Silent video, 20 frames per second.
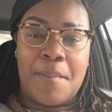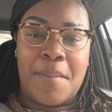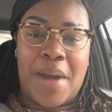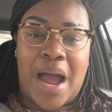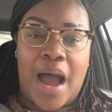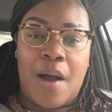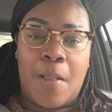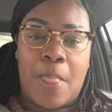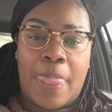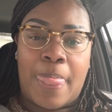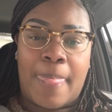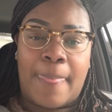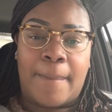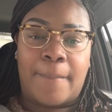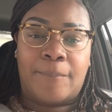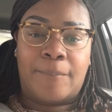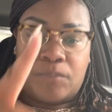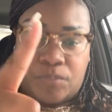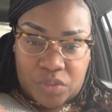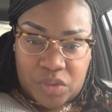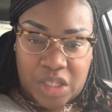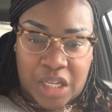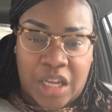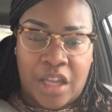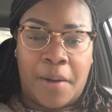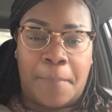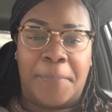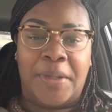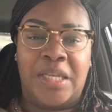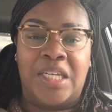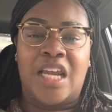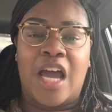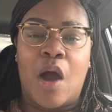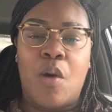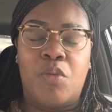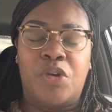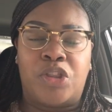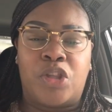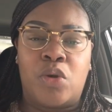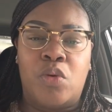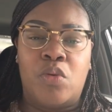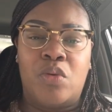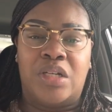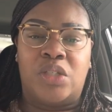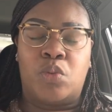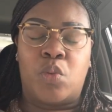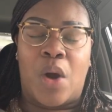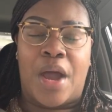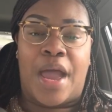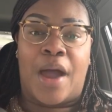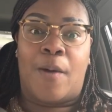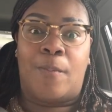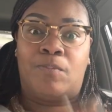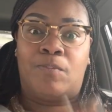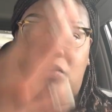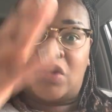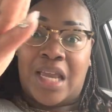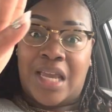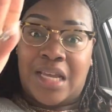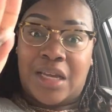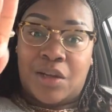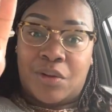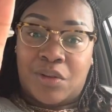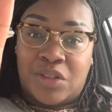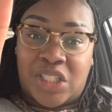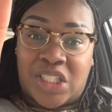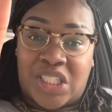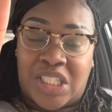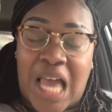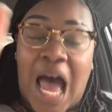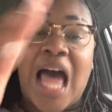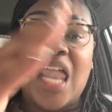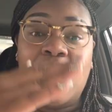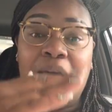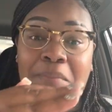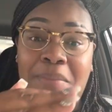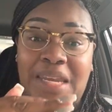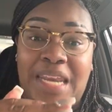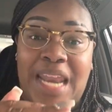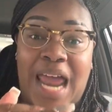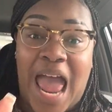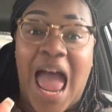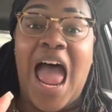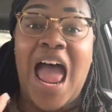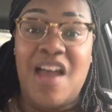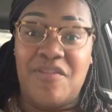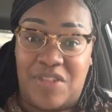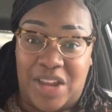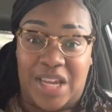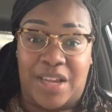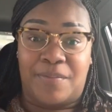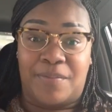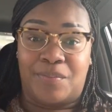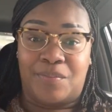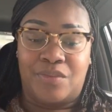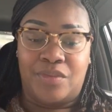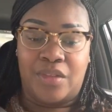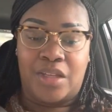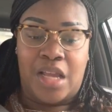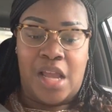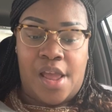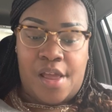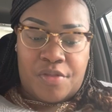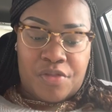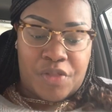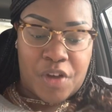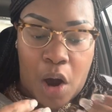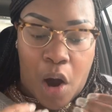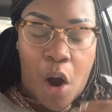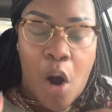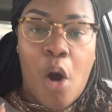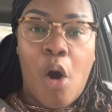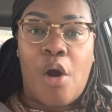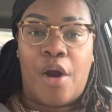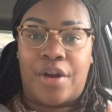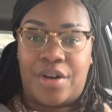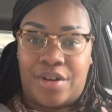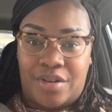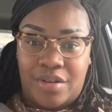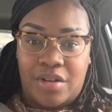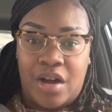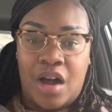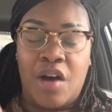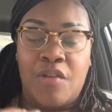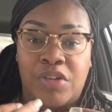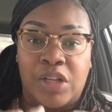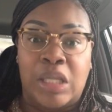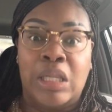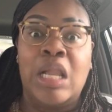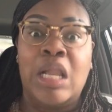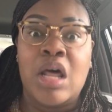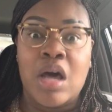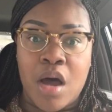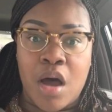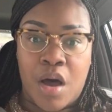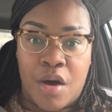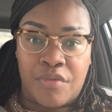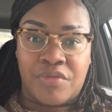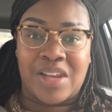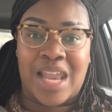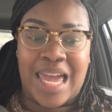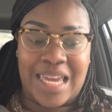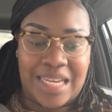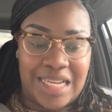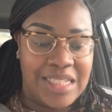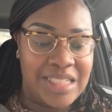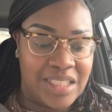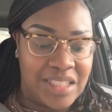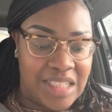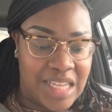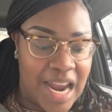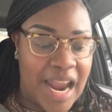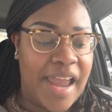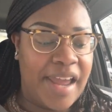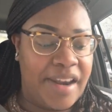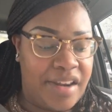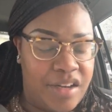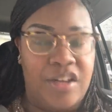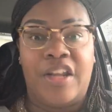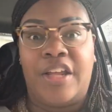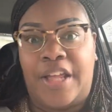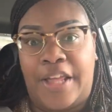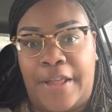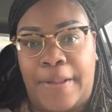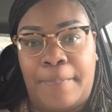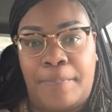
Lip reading: out, it'll be done with you as well. Solomon, having the heart of love like his daddy did,